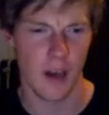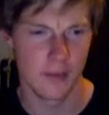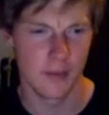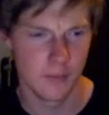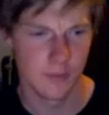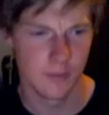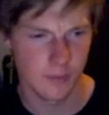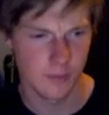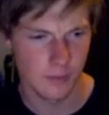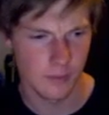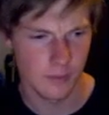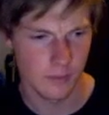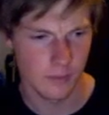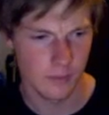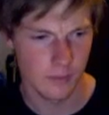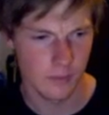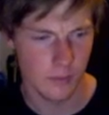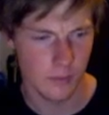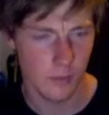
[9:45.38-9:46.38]
card
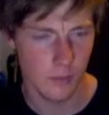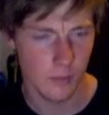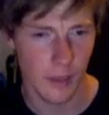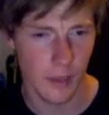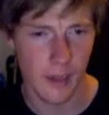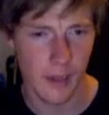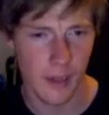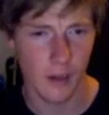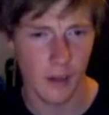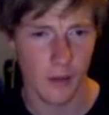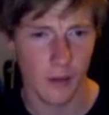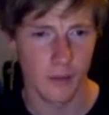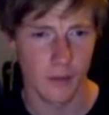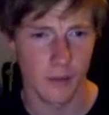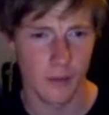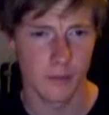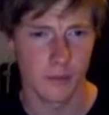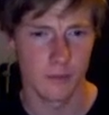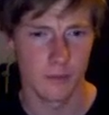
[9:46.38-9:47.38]
later
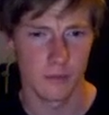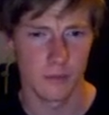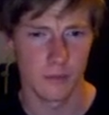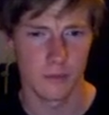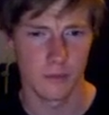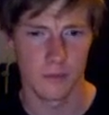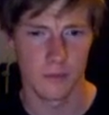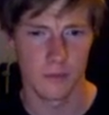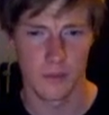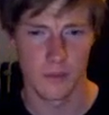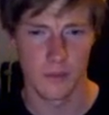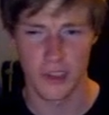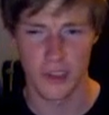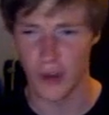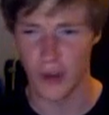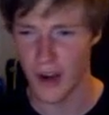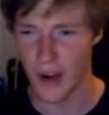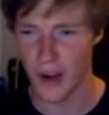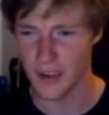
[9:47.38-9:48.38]
on
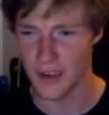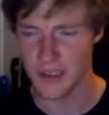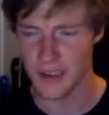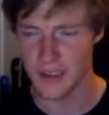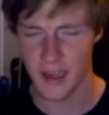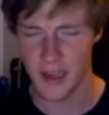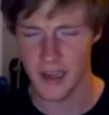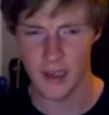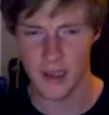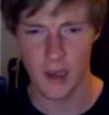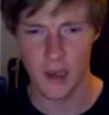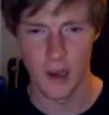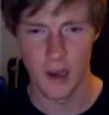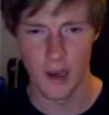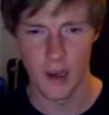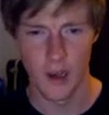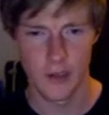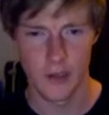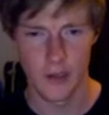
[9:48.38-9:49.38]
tonight, I'd say.
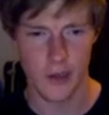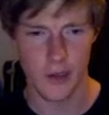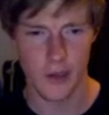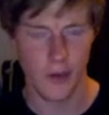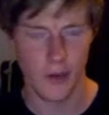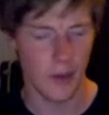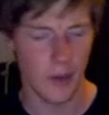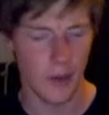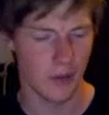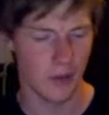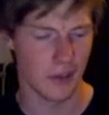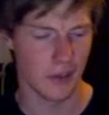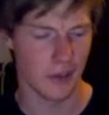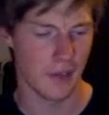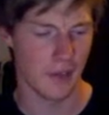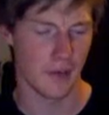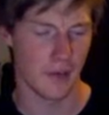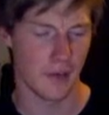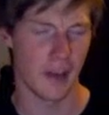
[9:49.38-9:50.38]
So be
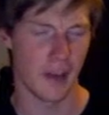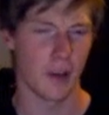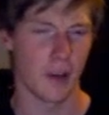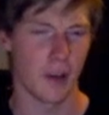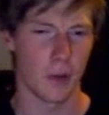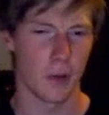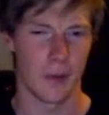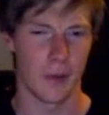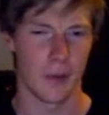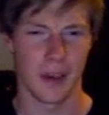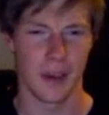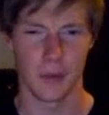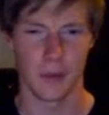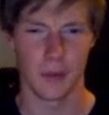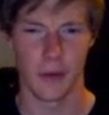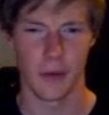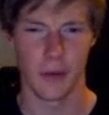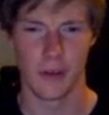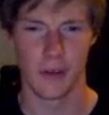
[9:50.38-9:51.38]
on the lookout for that. That'll
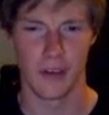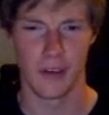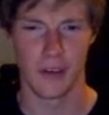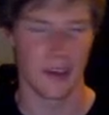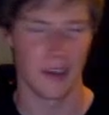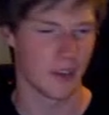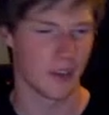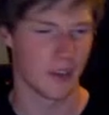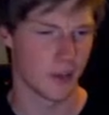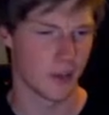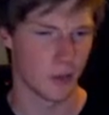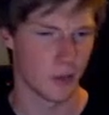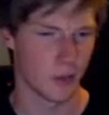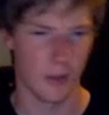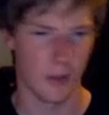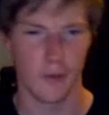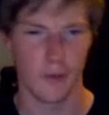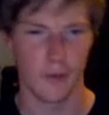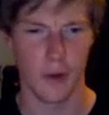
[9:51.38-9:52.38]
probably be uploaded in the
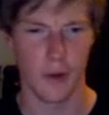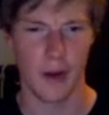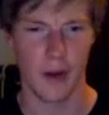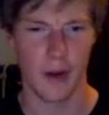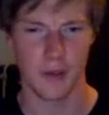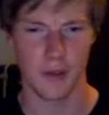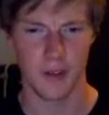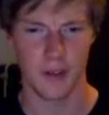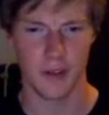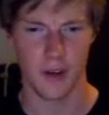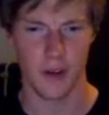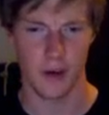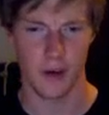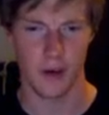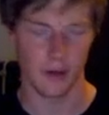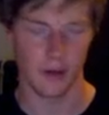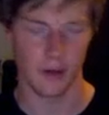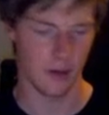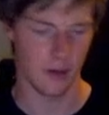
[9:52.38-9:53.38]
next 24 hours or
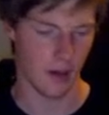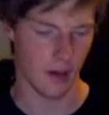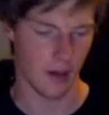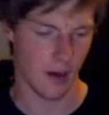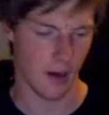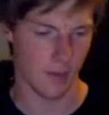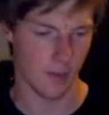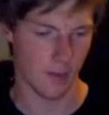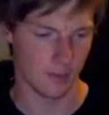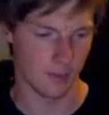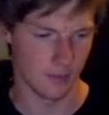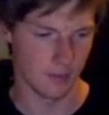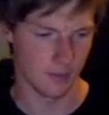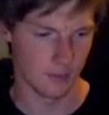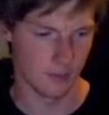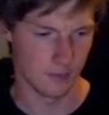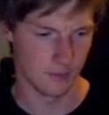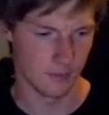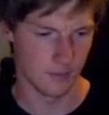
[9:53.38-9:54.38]
so. And
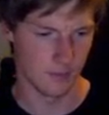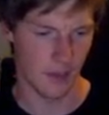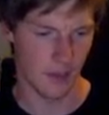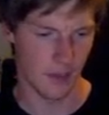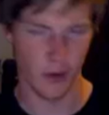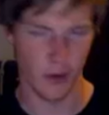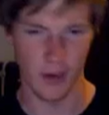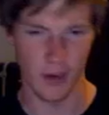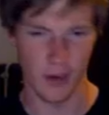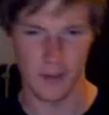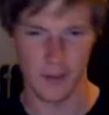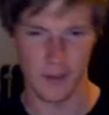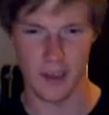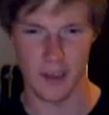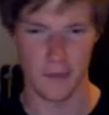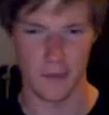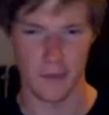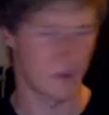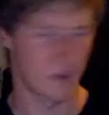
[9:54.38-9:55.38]
I got
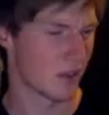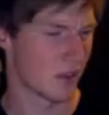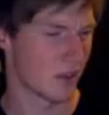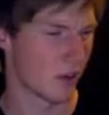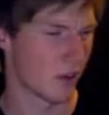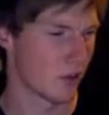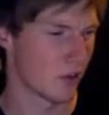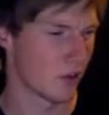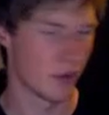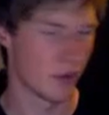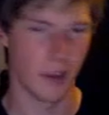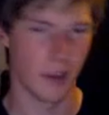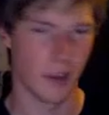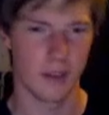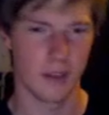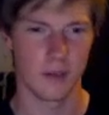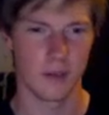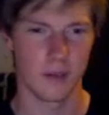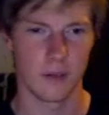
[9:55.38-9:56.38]
other stuff. I'm still going to
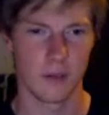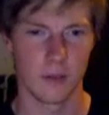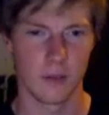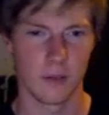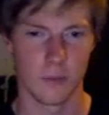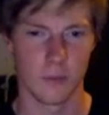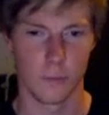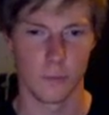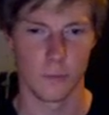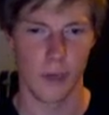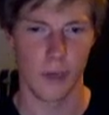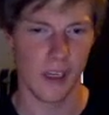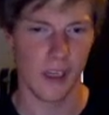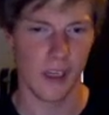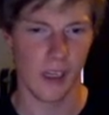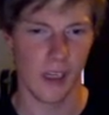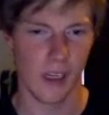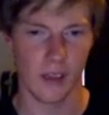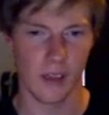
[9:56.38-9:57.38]
do
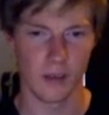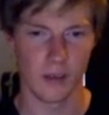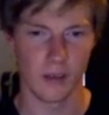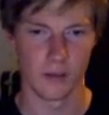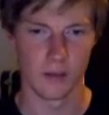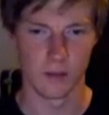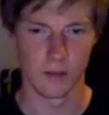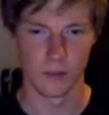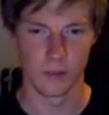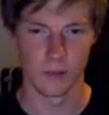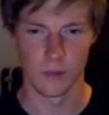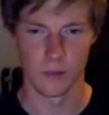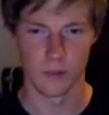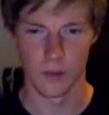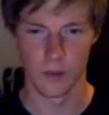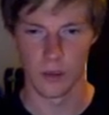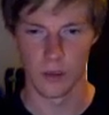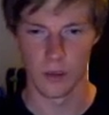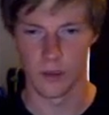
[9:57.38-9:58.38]
ranking
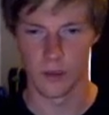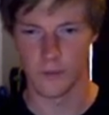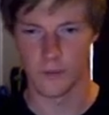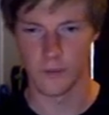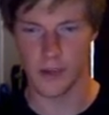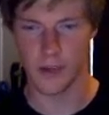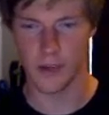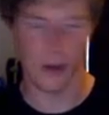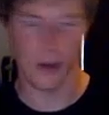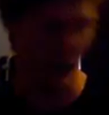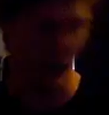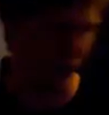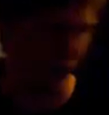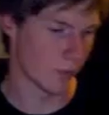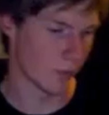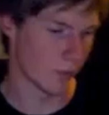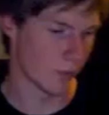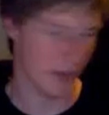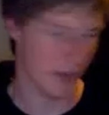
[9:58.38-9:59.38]

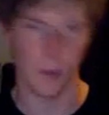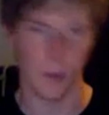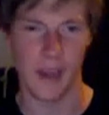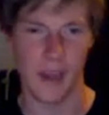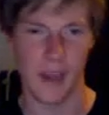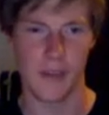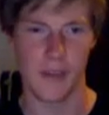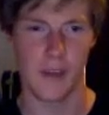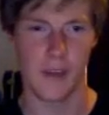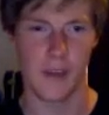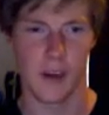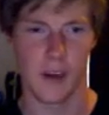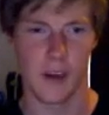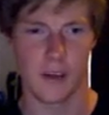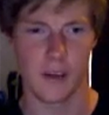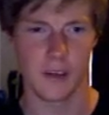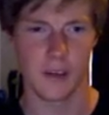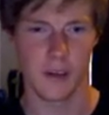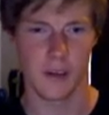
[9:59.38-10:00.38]
videos and WrestleMania
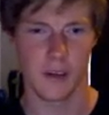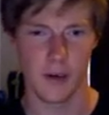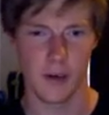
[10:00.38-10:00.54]
videos.